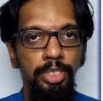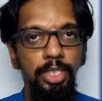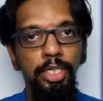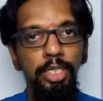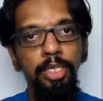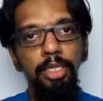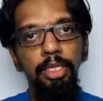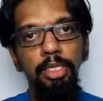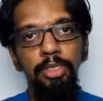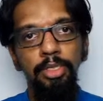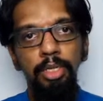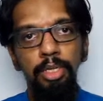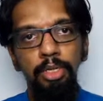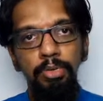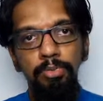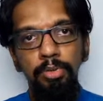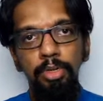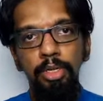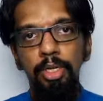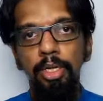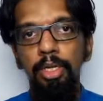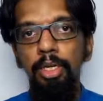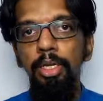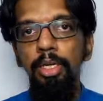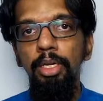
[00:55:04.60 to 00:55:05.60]
single sort of
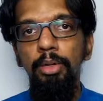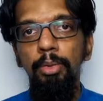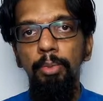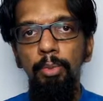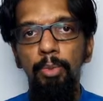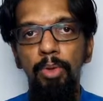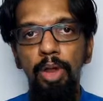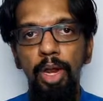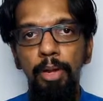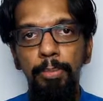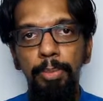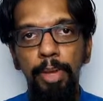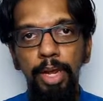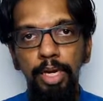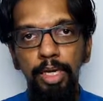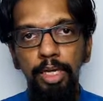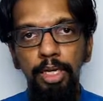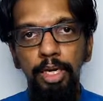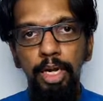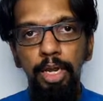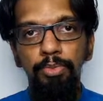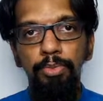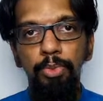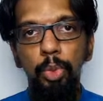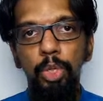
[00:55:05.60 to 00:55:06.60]
a one
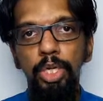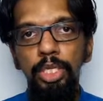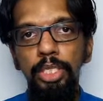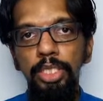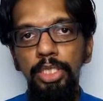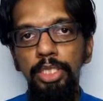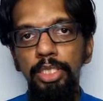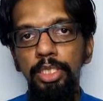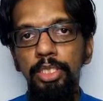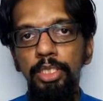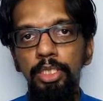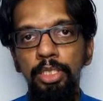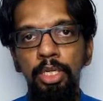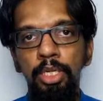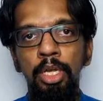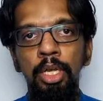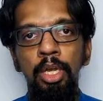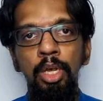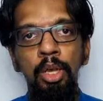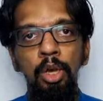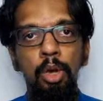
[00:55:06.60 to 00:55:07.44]
paragraph question,